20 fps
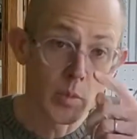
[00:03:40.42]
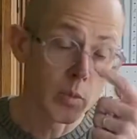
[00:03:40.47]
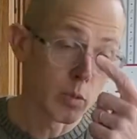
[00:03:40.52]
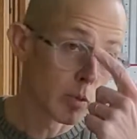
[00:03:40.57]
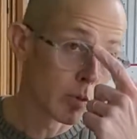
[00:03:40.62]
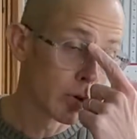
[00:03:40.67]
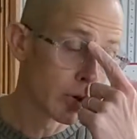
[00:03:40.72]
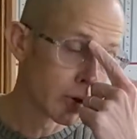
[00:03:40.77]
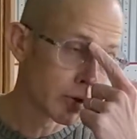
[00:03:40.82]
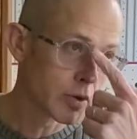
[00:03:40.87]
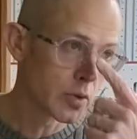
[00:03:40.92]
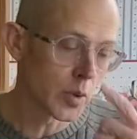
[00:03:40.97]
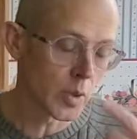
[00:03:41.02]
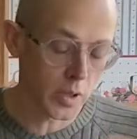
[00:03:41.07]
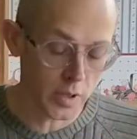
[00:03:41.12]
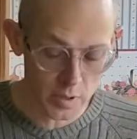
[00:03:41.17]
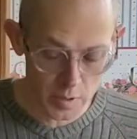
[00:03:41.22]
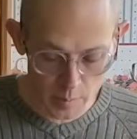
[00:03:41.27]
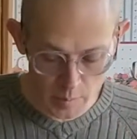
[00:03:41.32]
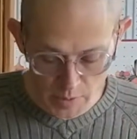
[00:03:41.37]
really
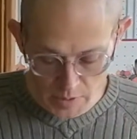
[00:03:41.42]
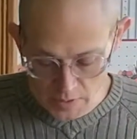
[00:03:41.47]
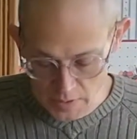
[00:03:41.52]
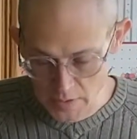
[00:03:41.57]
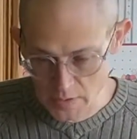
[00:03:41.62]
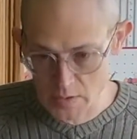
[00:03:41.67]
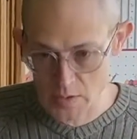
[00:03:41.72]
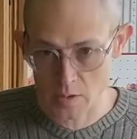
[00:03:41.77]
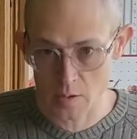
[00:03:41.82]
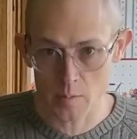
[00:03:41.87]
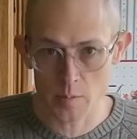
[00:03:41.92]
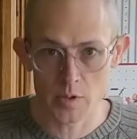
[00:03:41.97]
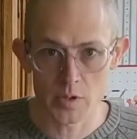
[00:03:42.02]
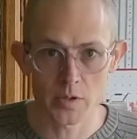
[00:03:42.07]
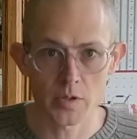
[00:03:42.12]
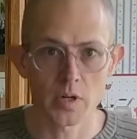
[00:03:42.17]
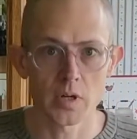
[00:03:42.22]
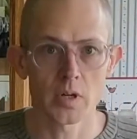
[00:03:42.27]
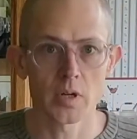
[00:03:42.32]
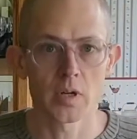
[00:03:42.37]
short in the beginning. So I'm going to
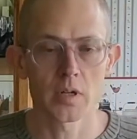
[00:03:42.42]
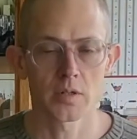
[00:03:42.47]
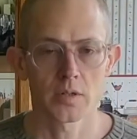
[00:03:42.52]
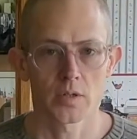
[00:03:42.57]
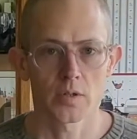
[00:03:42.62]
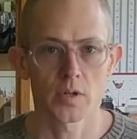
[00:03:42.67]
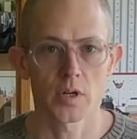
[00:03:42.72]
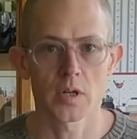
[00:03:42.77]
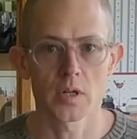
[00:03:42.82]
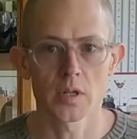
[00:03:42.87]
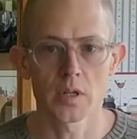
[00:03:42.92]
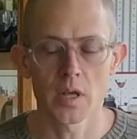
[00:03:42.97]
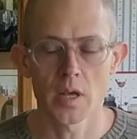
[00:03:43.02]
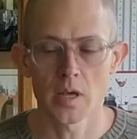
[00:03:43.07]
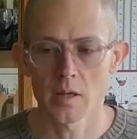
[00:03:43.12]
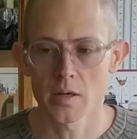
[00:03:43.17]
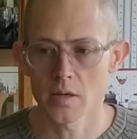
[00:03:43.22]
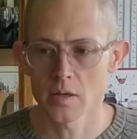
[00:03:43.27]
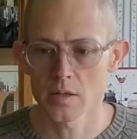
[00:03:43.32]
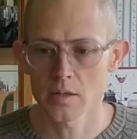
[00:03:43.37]
try to concentrate on that
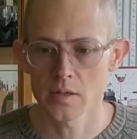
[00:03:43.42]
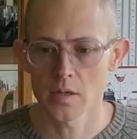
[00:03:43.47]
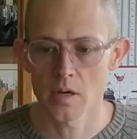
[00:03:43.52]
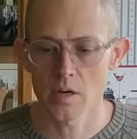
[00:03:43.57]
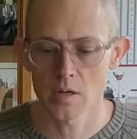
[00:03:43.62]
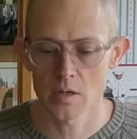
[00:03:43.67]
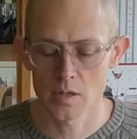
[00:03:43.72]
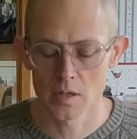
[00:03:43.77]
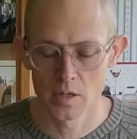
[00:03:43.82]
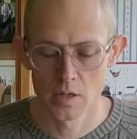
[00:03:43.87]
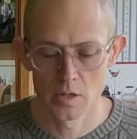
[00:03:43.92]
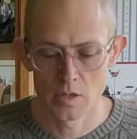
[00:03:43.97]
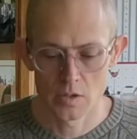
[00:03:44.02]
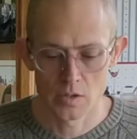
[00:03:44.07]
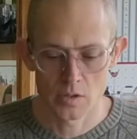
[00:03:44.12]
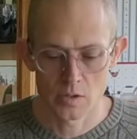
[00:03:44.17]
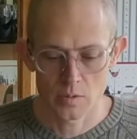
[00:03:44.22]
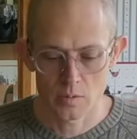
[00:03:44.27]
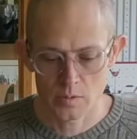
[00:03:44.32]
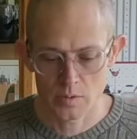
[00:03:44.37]
and not talk
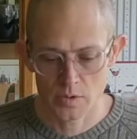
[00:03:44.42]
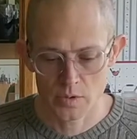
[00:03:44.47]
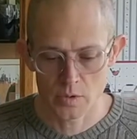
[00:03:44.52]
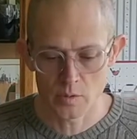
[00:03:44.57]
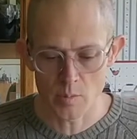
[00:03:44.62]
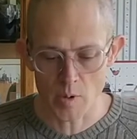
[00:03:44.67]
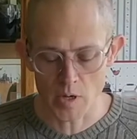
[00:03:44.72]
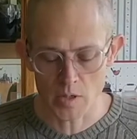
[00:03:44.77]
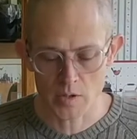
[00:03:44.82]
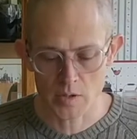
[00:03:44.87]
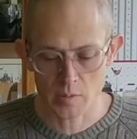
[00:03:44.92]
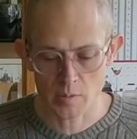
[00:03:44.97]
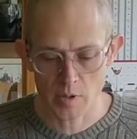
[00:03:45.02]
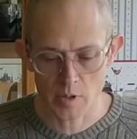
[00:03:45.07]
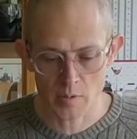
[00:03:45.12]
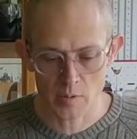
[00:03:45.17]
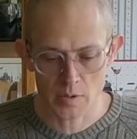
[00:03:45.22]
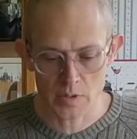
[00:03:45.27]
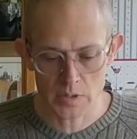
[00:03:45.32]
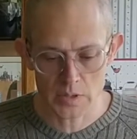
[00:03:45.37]
too much. I mean,
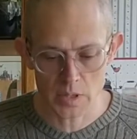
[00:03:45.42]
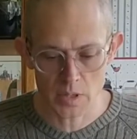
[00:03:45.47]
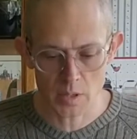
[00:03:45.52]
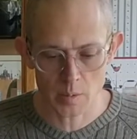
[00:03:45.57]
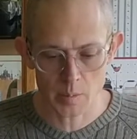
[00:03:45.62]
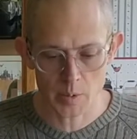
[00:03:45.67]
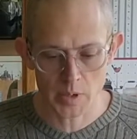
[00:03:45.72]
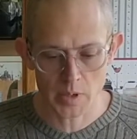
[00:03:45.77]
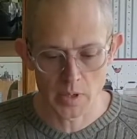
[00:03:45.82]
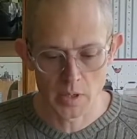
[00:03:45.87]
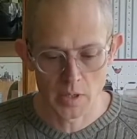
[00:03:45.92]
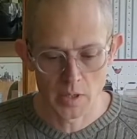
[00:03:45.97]
I want to talk, but